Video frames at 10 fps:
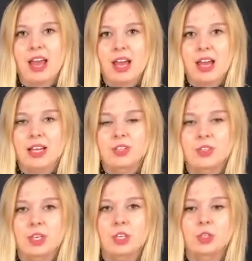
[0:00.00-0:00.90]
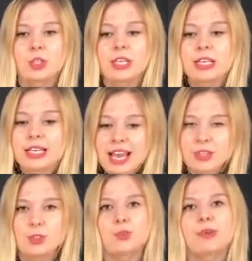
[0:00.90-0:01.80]
And in
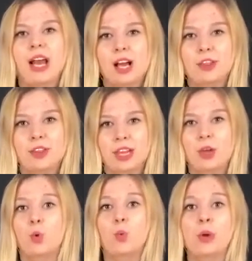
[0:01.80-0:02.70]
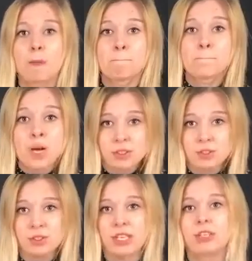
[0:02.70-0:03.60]
case to be healthy, we
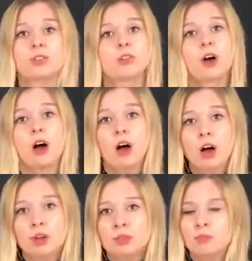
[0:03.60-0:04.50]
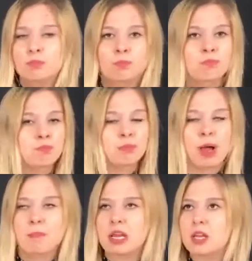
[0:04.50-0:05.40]
must eat.
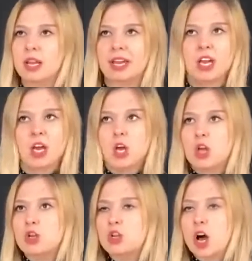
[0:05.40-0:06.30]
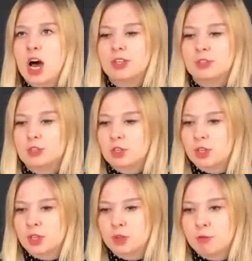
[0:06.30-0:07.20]
I mean, like not
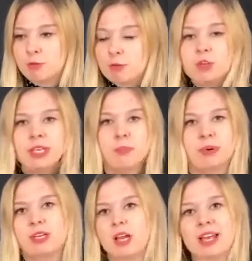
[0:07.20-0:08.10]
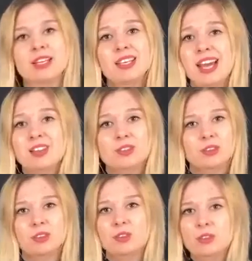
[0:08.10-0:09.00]
the fully, but in
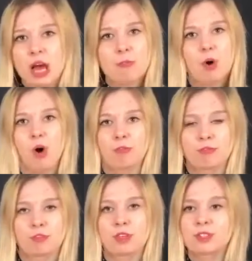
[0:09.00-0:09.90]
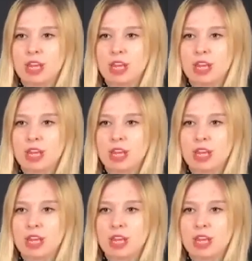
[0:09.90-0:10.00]
case some of